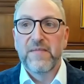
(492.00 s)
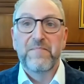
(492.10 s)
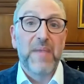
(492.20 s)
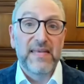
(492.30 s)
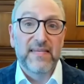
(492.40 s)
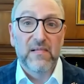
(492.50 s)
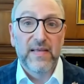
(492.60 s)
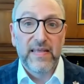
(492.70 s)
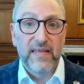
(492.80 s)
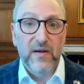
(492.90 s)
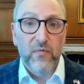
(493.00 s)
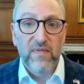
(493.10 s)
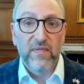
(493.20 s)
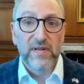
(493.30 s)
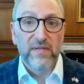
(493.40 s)
basically the
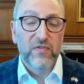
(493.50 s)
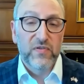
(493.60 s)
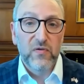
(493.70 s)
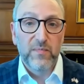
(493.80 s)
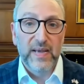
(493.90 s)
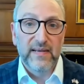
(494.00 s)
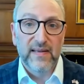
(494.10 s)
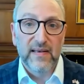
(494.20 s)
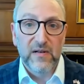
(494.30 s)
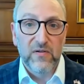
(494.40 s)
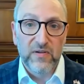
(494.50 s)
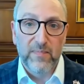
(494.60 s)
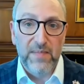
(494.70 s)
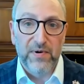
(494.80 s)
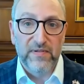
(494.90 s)
equivalent of 2 big city
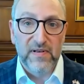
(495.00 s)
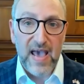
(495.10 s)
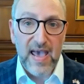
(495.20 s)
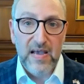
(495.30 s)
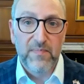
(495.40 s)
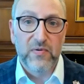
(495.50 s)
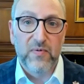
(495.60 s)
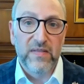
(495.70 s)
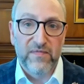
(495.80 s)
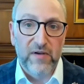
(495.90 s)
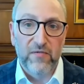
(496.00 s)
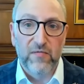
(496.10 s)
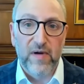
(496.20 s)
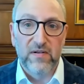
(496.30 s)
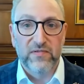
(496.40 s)
newspapers a day between the Federal
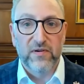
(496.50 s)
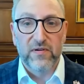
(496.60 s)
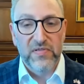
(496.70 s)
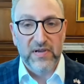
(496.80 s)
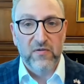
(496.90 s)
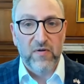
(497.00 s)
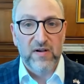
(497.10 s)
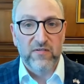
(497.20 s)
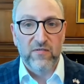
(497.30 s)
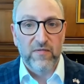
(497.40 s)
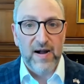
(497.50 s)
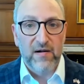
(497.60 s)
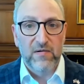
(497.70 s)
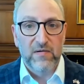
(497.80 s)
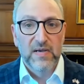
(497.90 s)
Register and the Congressional
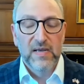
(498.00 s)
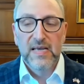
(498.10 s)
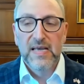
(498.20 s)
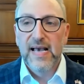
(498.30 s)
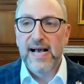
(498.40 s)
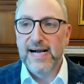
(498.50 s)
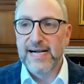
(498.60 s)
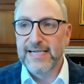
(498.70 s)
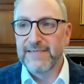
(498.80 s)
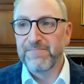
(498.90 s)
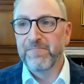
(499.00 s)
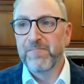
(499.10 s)
Record. But